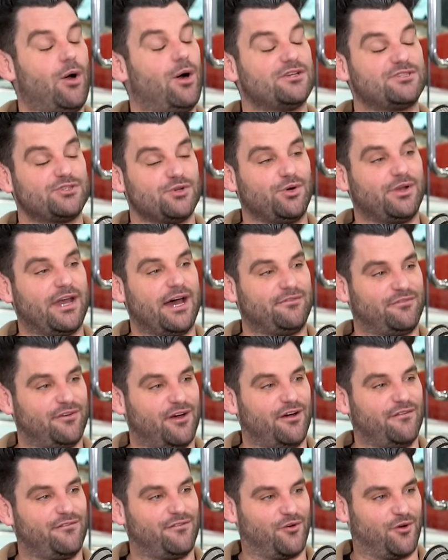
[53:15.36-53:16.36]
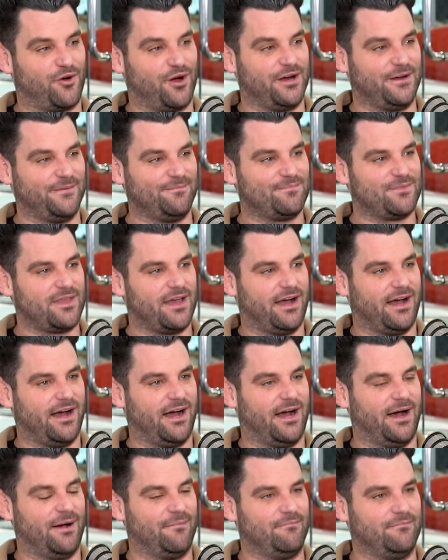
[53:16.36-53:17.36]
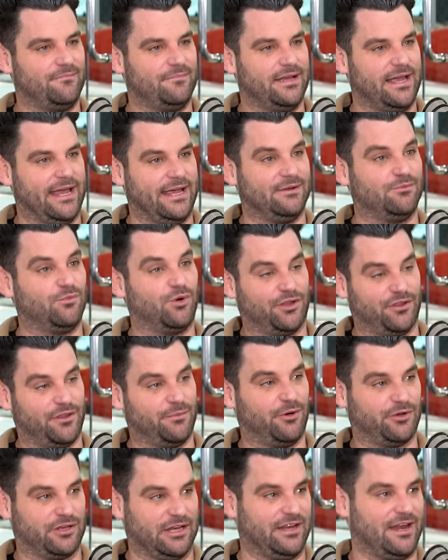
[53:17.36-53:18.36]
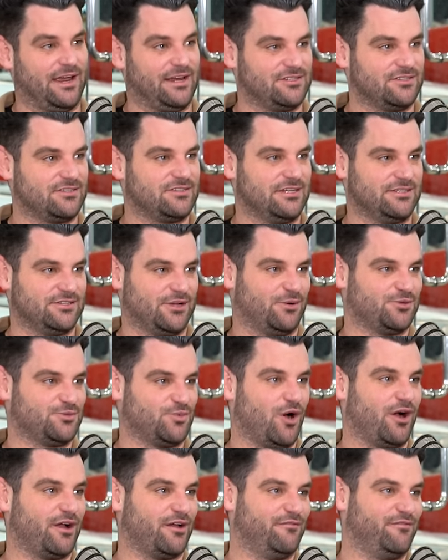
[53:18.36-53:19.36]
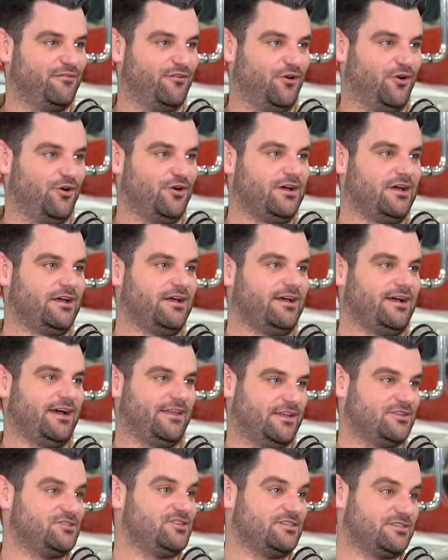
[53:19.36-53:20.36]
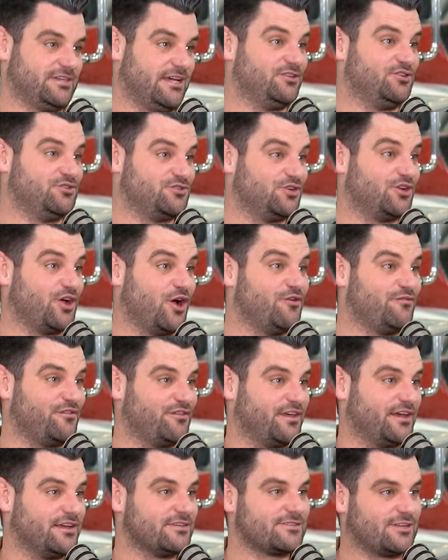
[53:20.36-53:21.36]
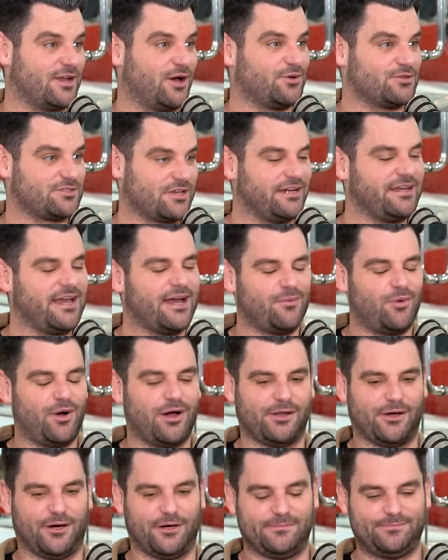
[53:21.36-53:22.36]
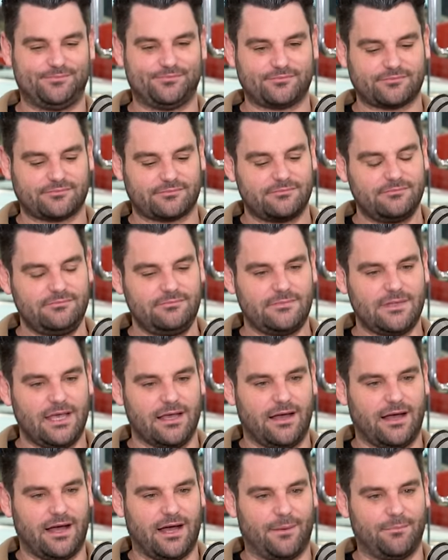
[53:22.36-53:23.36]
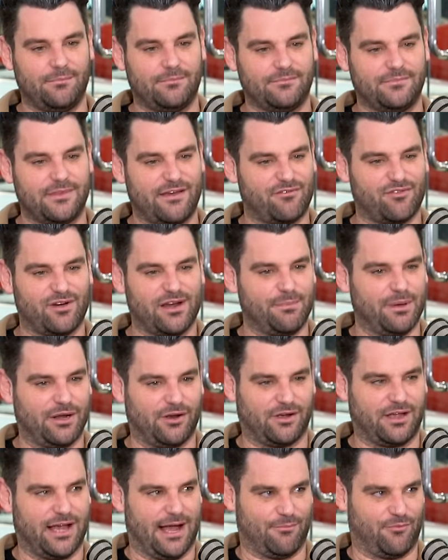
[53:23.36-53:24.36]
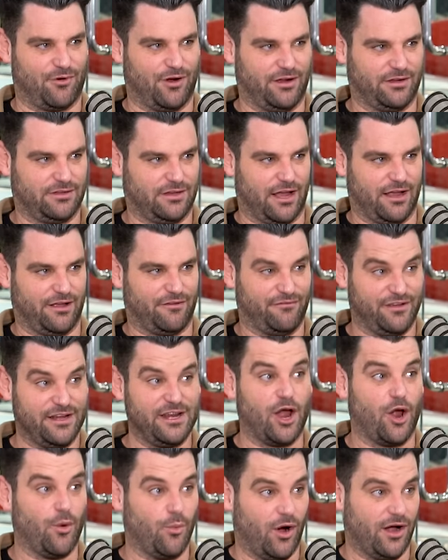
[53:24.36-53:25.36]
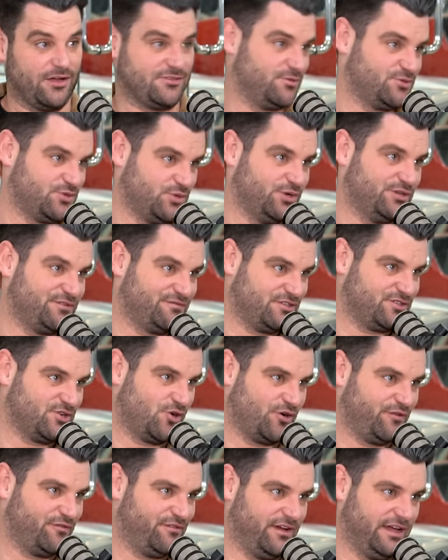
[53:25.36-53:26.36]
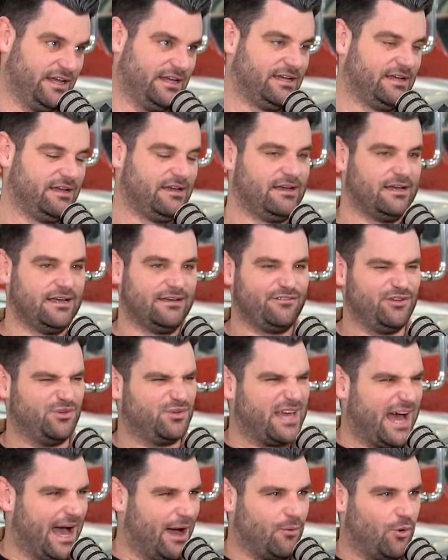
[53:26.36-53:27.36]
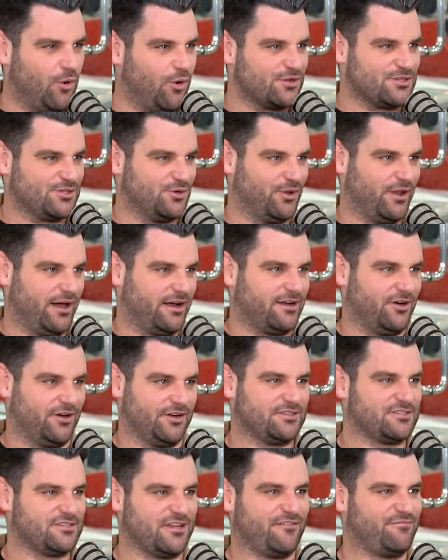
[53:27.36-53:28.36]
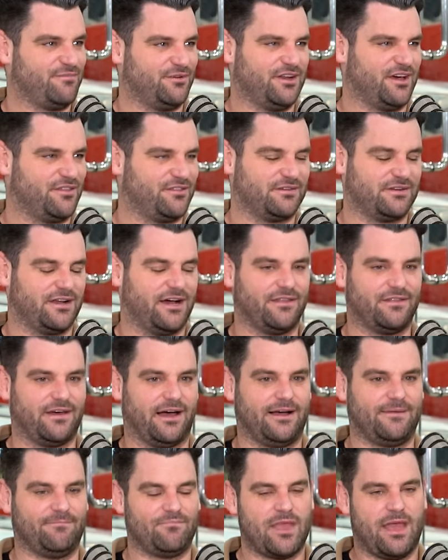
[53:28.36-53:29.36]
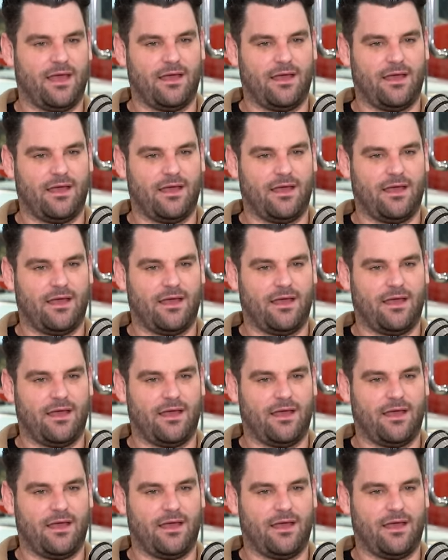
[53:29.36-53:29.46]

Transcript: advert for it in one of the modeling agencies I was working for. And then she said, you should go for this. And I was like, yeah, why not? Never really been on camera, like video wise. It was always photography, a few catwalks and all that kind of stuff, but nothing like that.